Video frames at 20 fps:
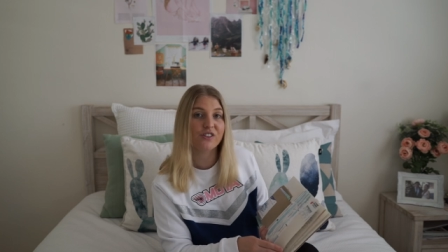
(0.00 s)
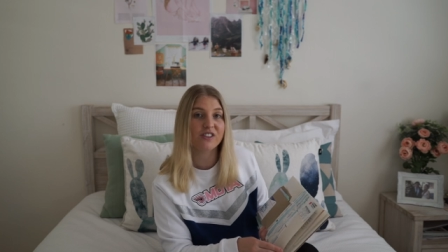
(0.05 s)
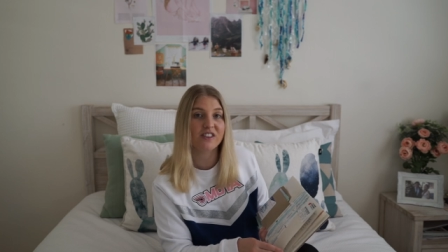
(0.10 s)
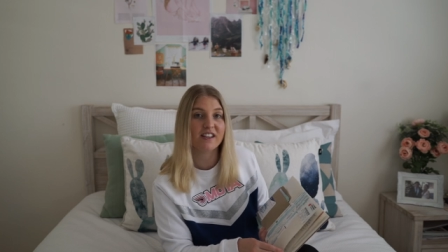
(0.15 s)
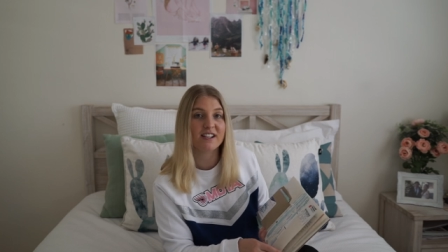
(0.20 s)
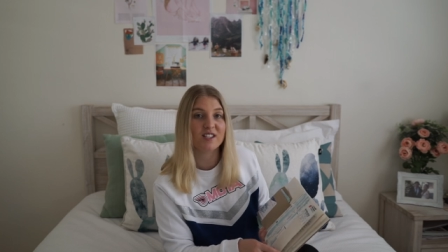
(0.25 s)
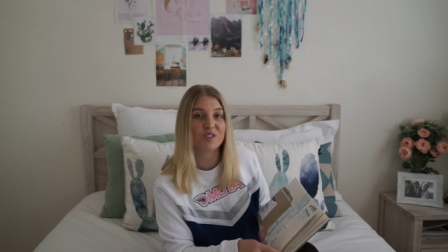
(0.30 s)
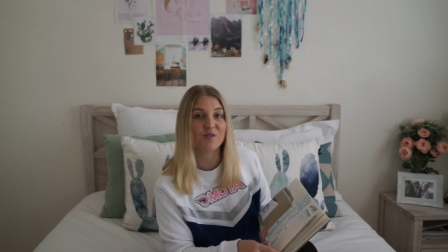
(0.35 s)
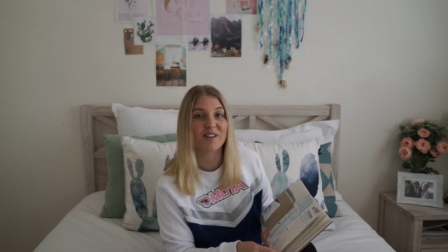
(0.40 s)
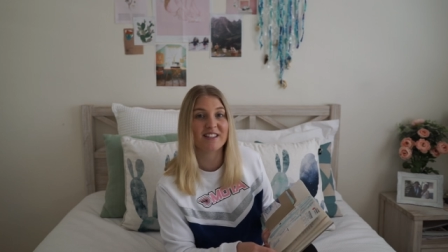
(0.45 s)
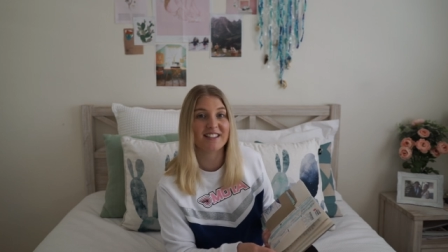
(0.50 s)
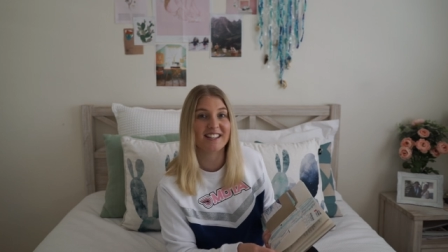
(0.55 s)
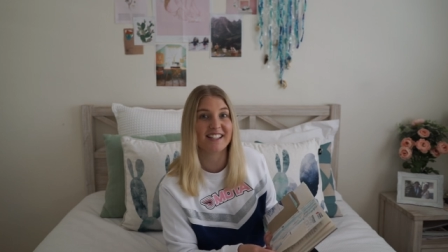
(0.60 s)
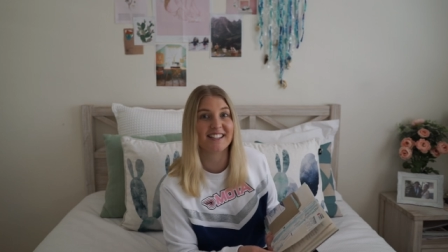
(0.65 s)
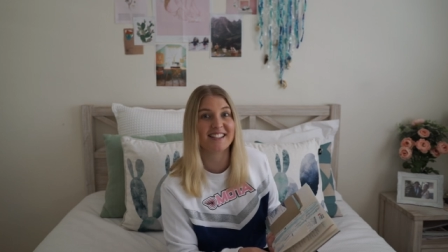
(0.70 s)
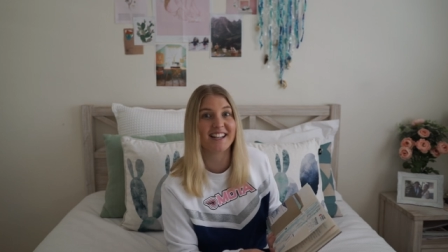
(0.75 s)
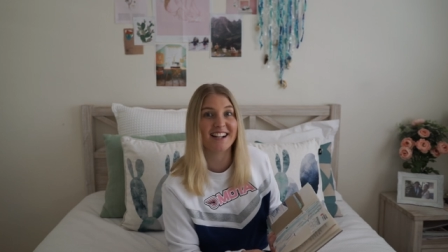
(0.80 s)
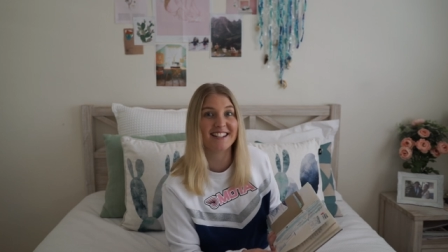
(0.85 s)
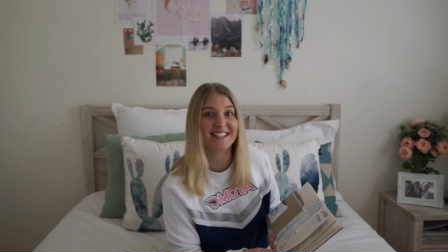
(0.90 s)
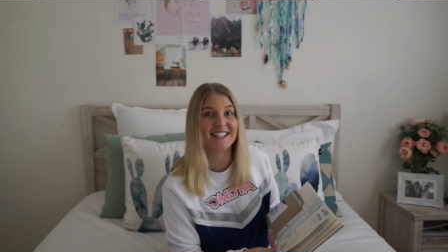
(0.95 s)
things once I
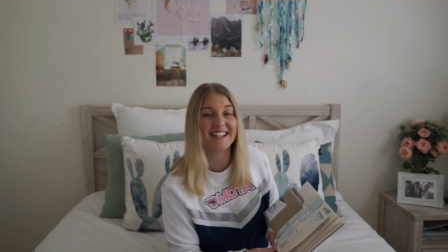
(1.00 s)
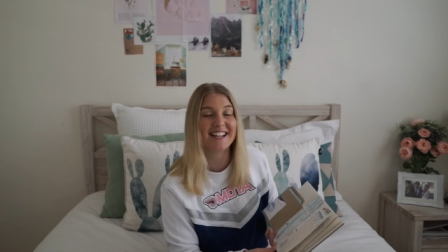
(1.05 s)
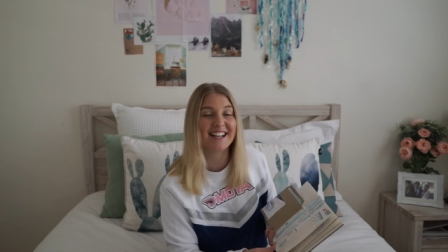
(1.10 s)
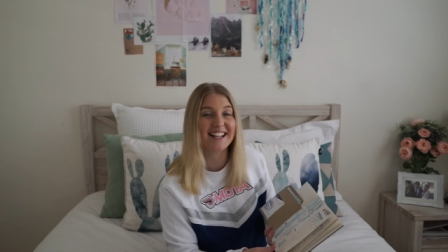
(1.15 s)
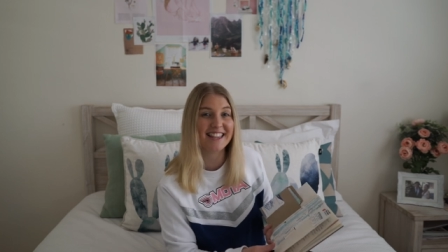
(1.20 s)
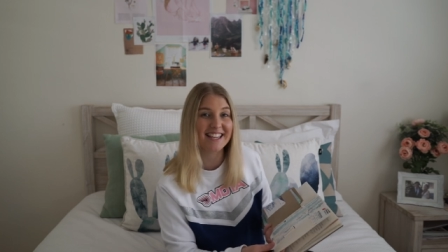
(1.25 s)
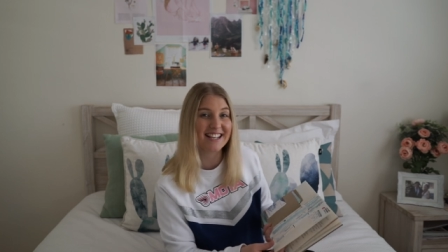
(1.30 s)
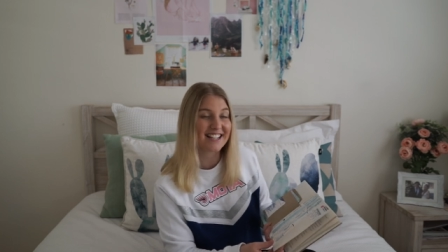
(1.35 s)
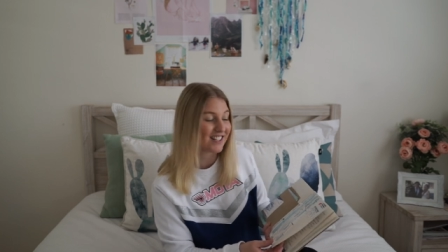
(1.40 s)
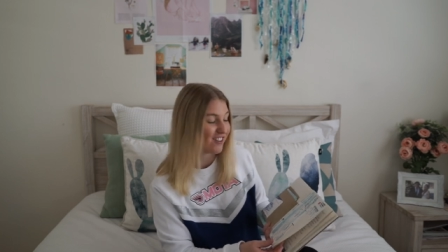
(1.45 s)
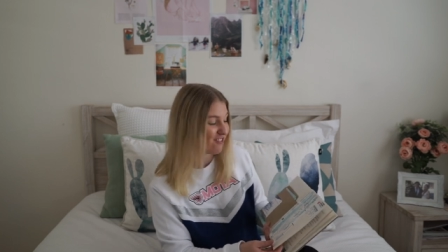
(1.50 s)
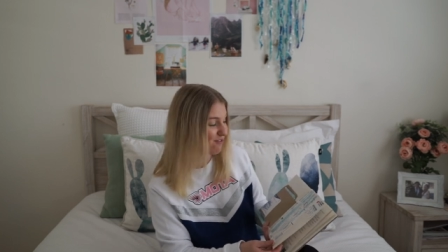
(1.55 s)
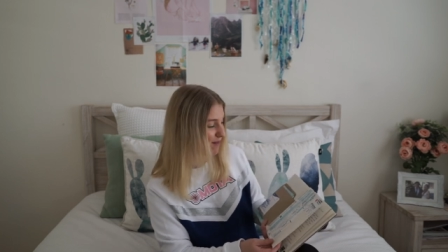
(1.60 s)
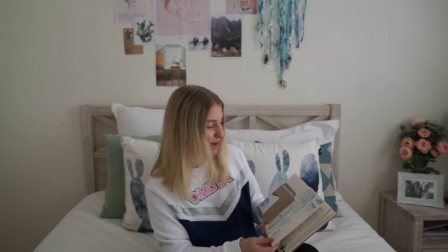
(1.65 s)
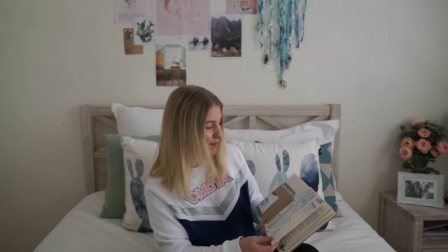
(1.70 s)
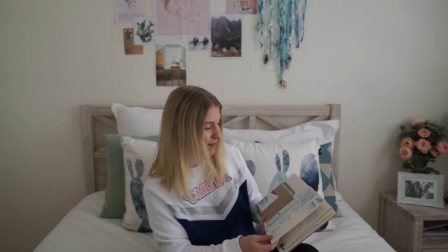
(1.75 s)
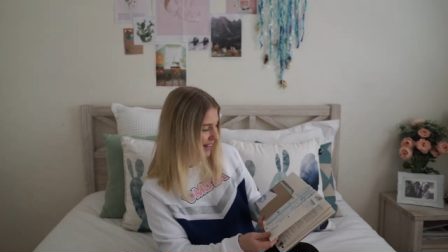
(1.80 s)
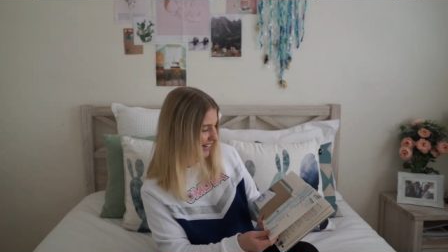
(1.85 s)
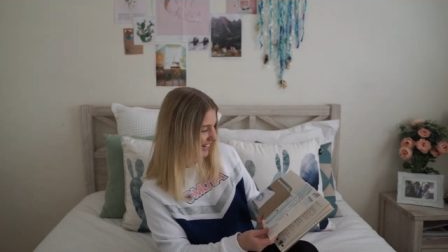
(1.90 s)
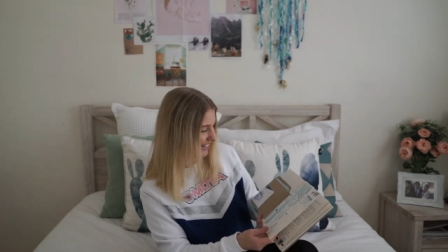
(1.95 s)
start ticking things off my
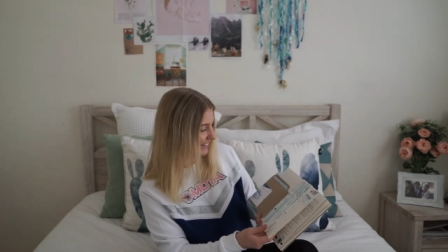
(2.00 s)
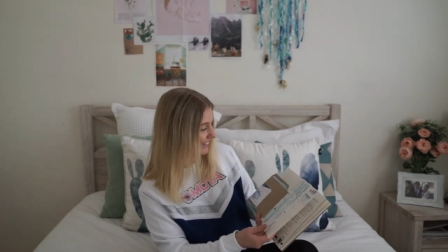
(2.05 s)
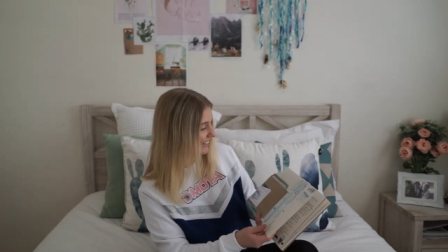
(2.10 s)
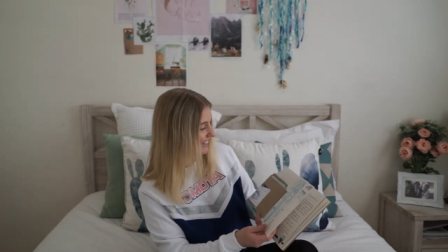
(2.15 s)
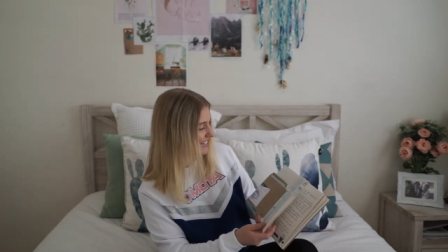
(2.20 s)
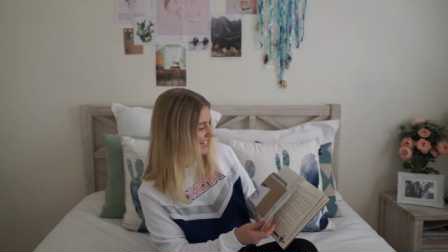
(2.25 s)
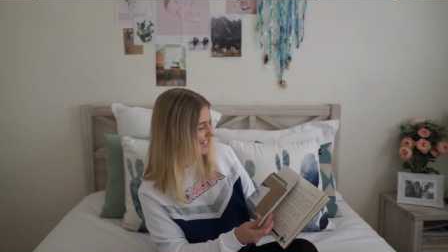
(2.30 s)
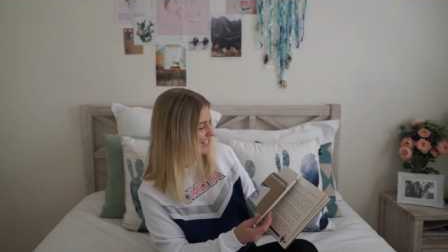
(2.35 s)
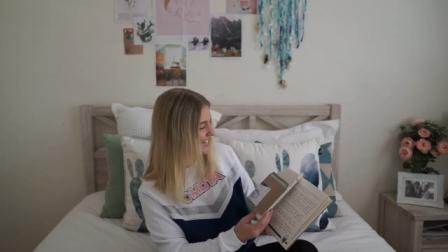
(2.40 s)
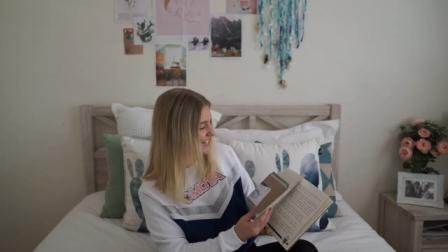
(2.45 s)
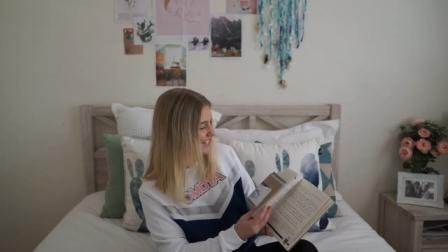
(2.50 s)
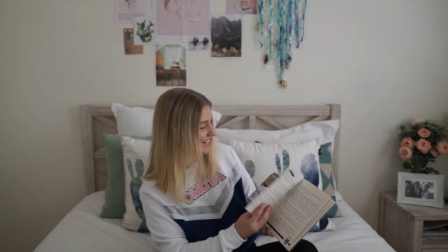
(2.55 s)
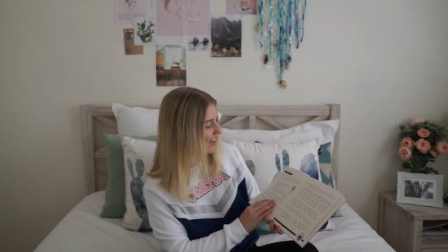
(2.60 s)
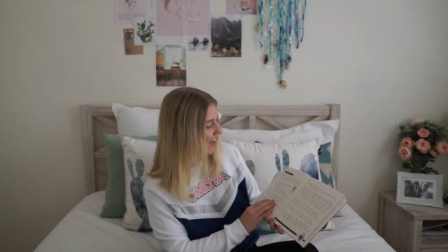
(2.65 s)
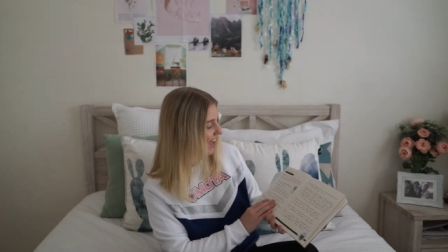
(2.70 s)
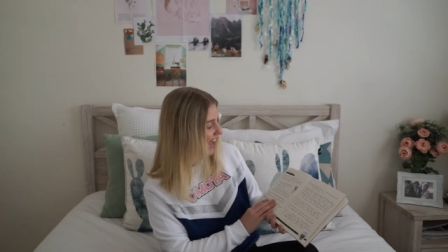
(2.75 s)
bucket list.